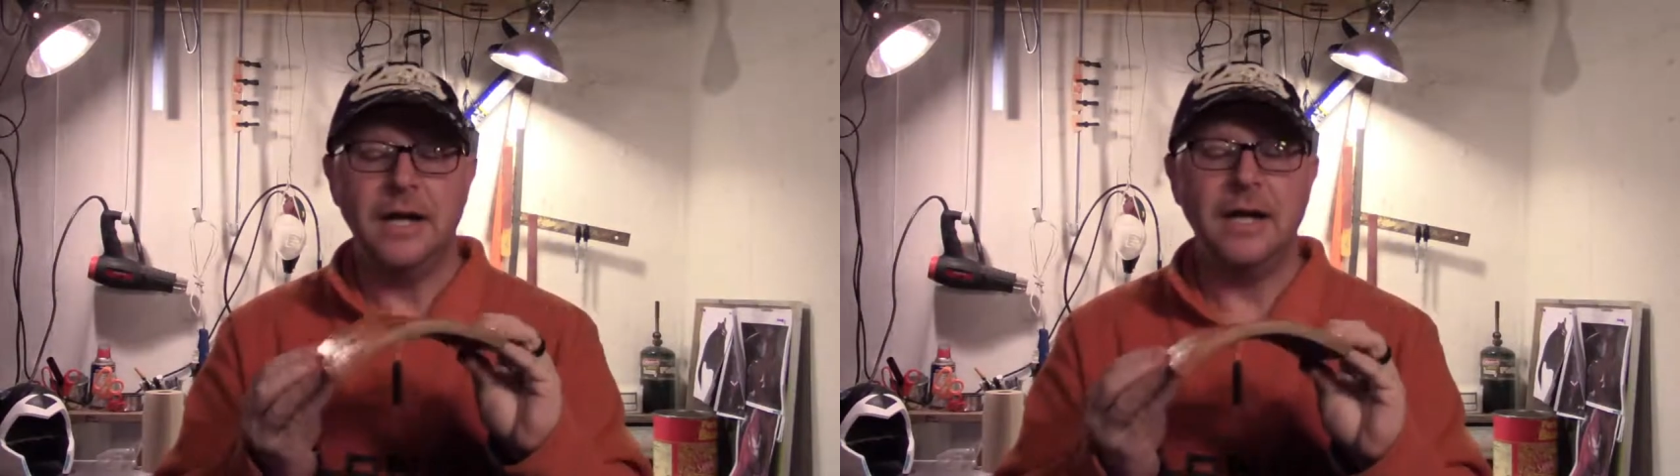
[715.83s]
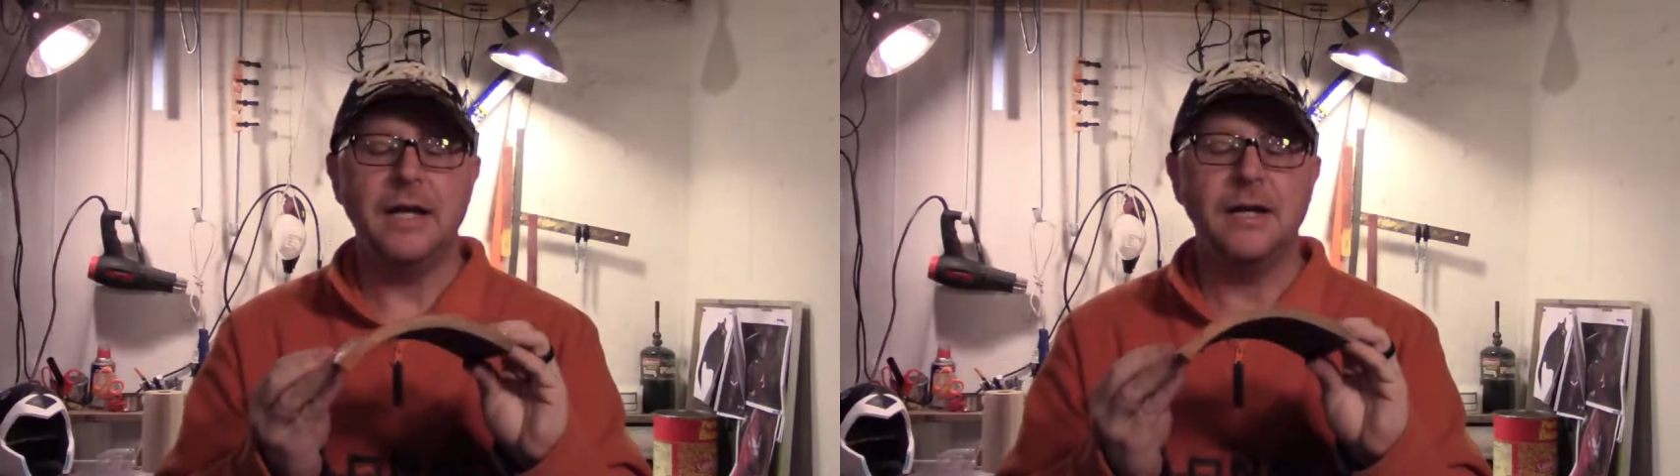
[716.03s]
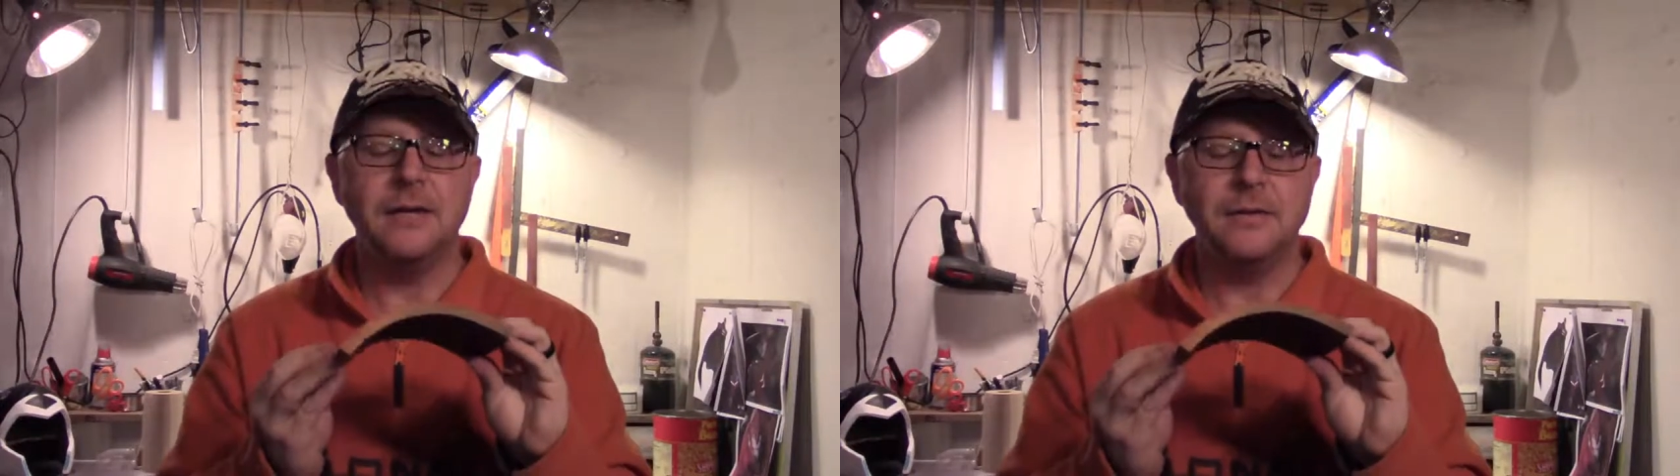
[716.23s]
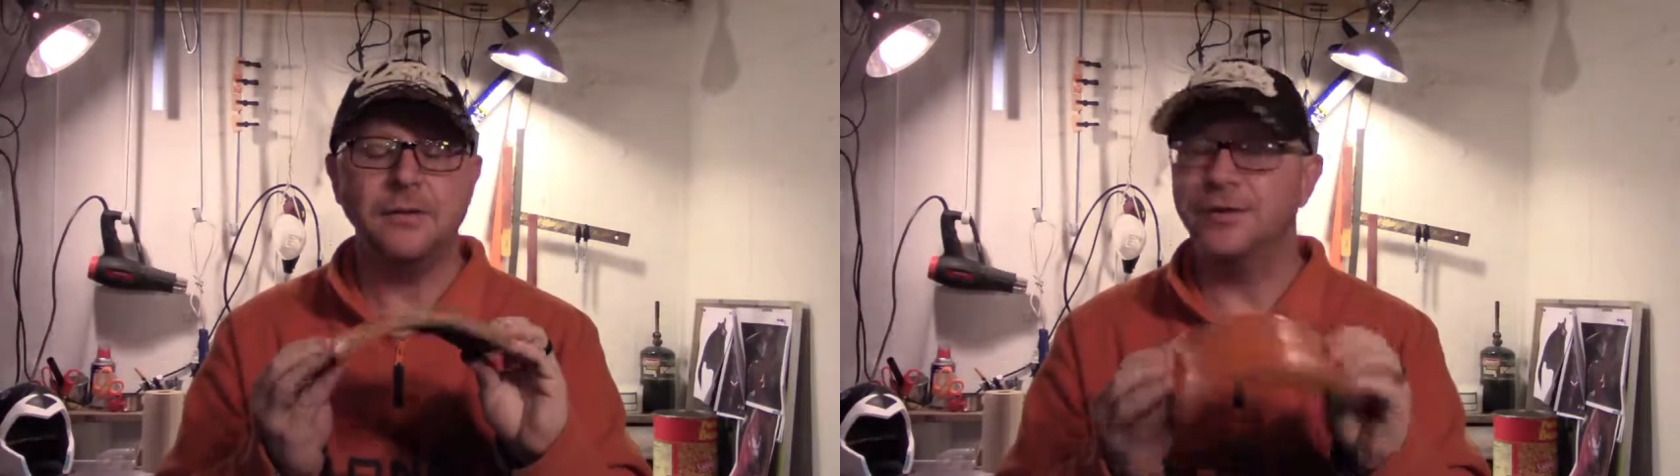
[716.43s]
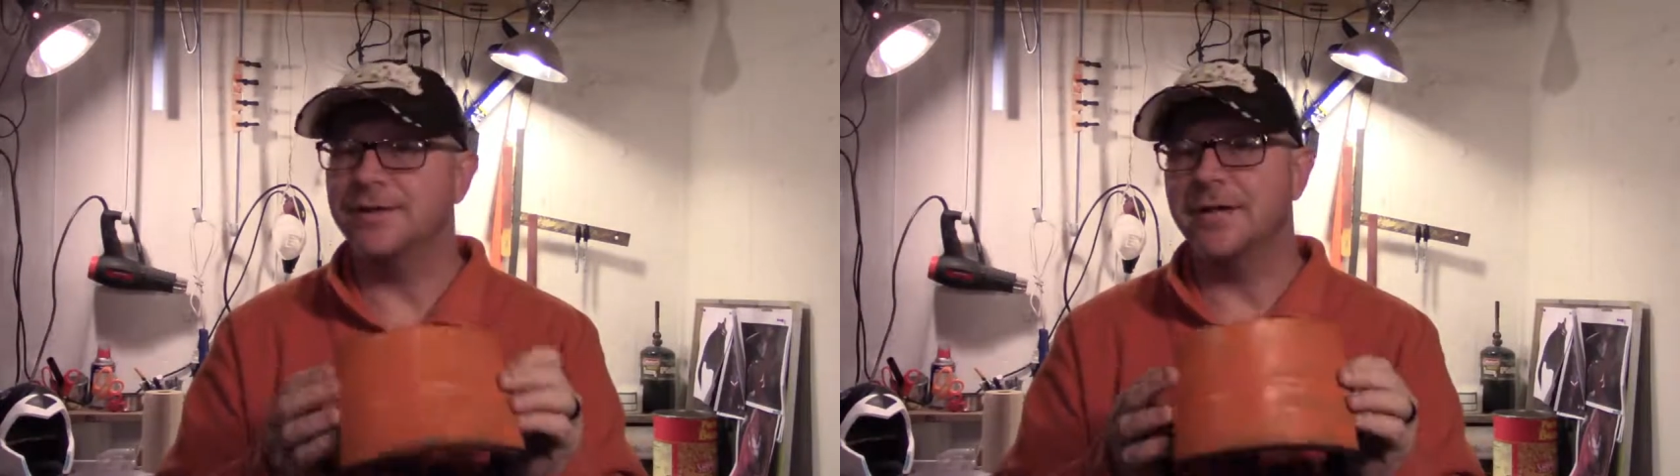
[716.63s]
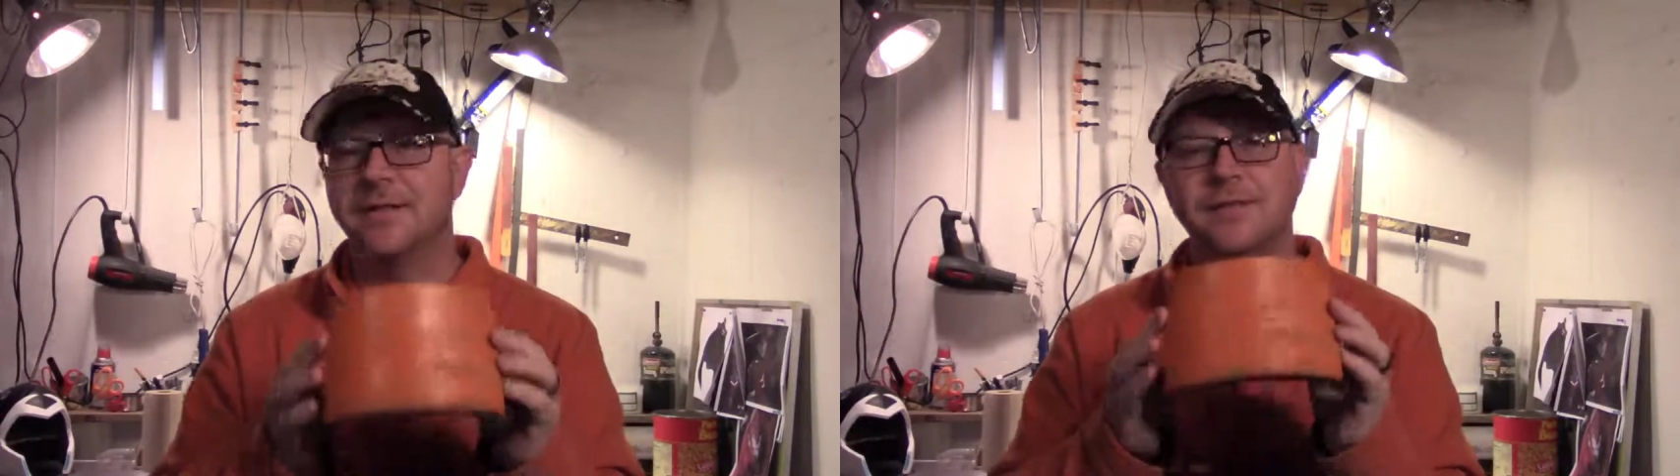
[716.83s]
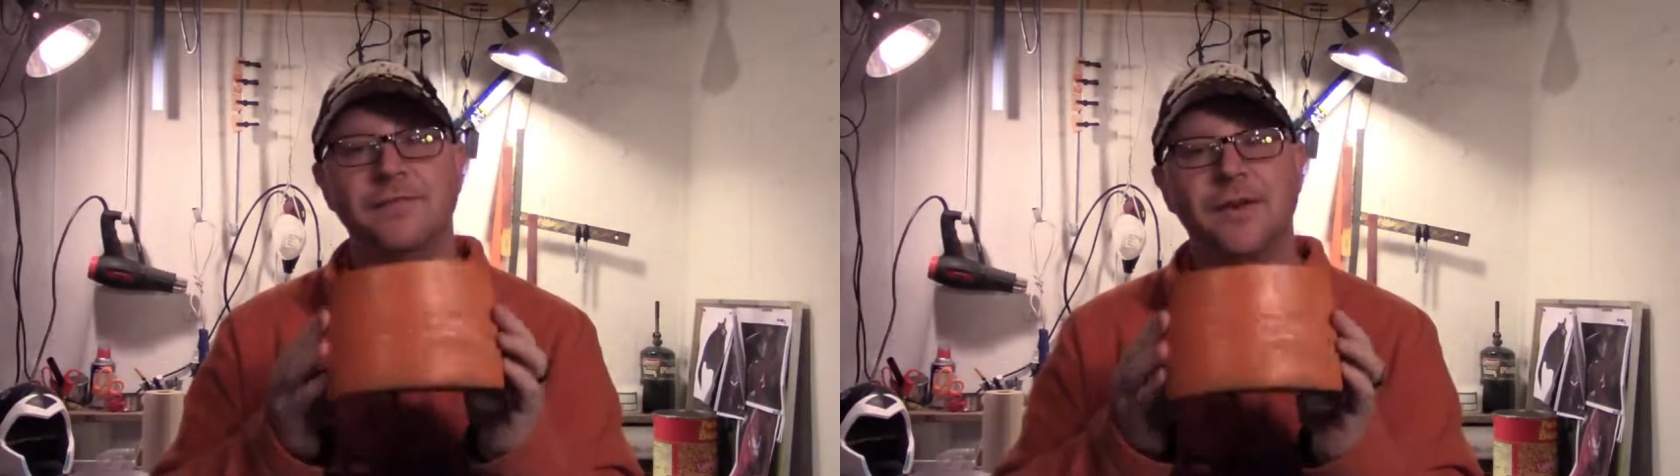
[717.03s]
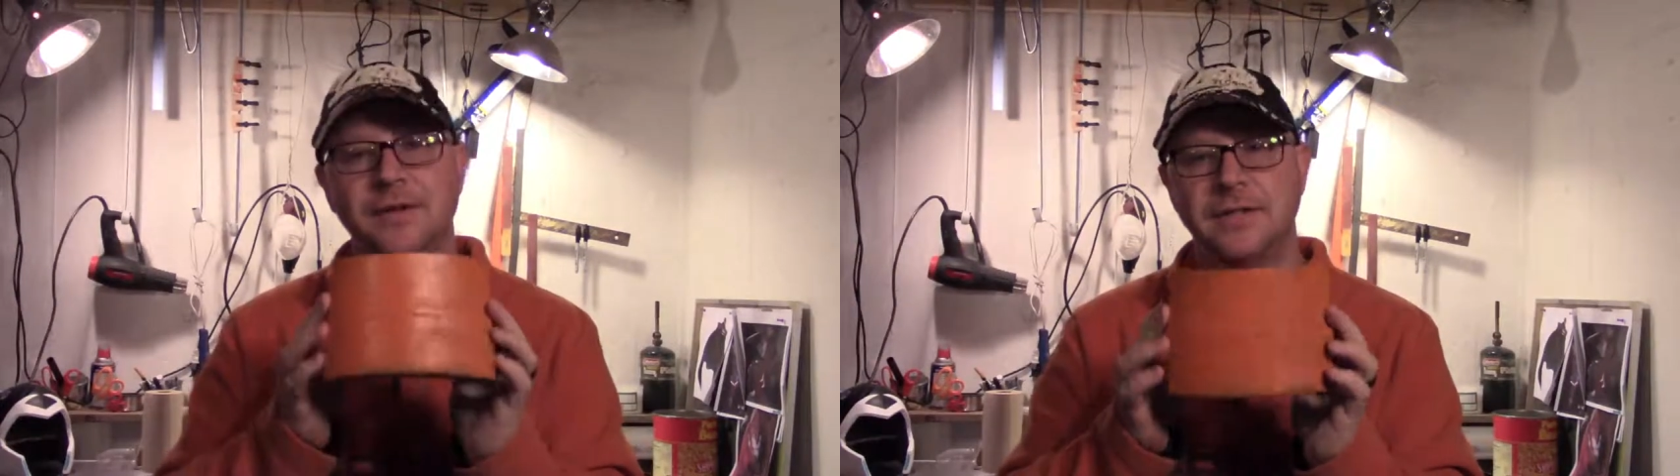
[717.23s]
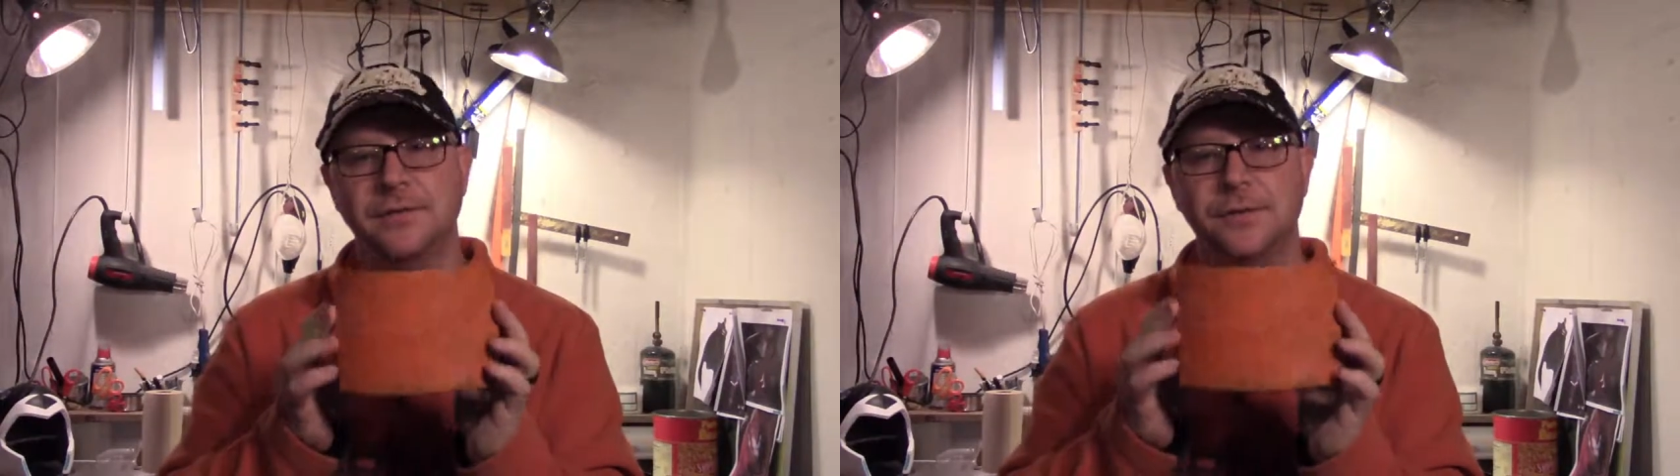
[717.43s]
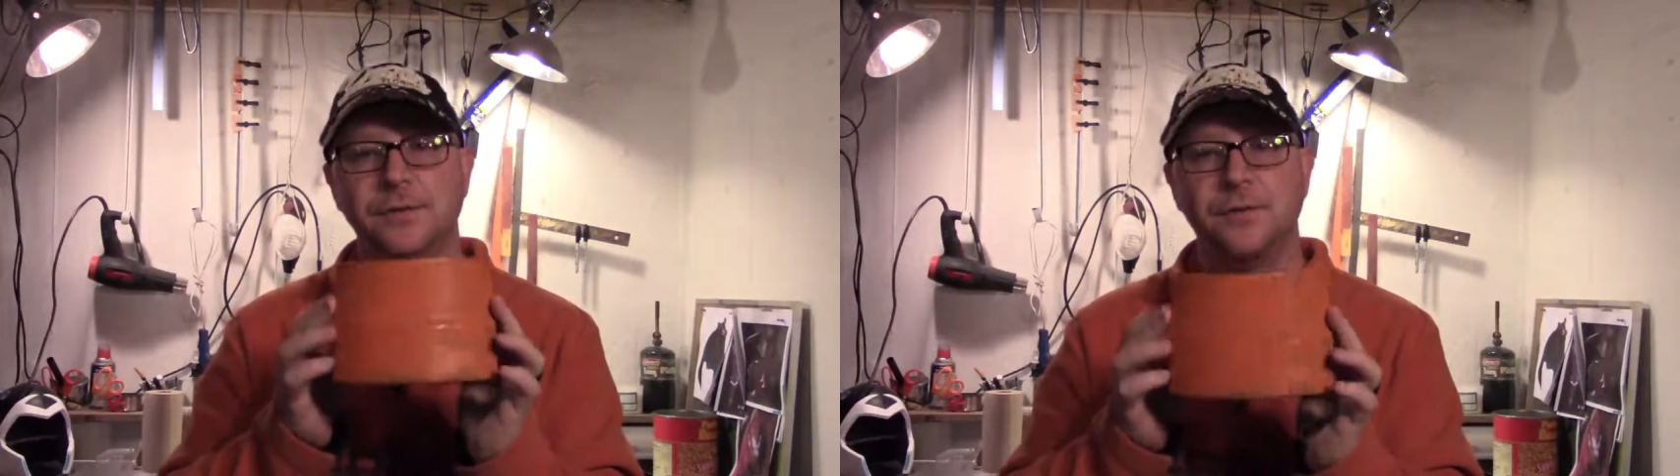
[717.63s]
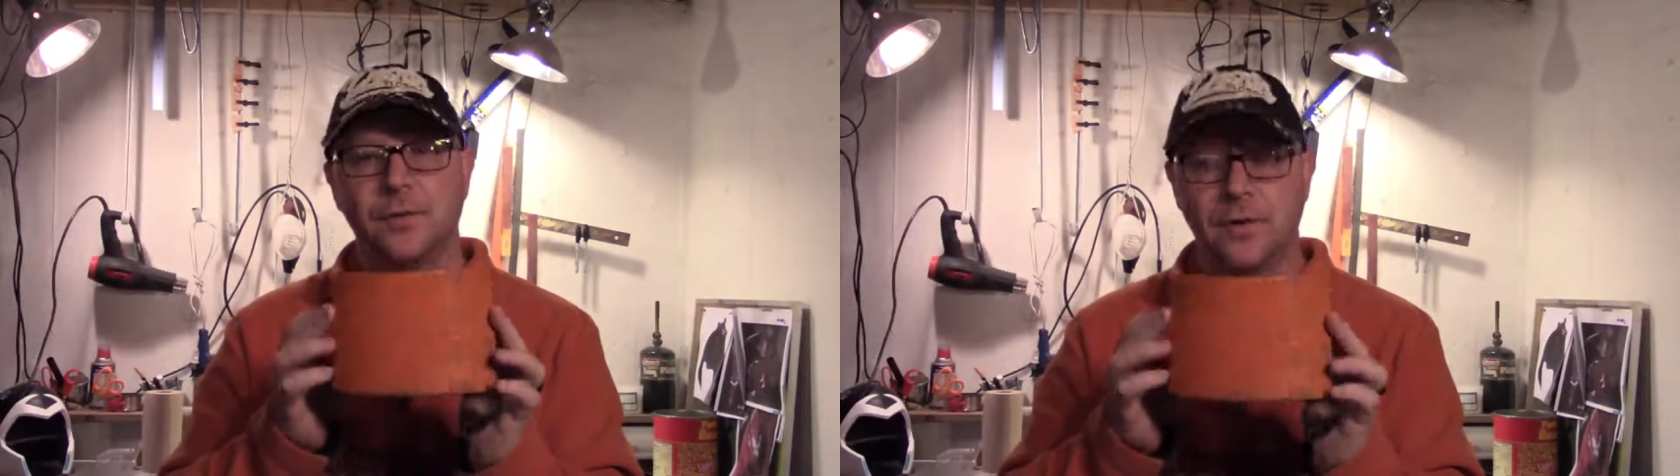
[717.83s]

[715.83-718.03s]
and you just, it's very difficult to work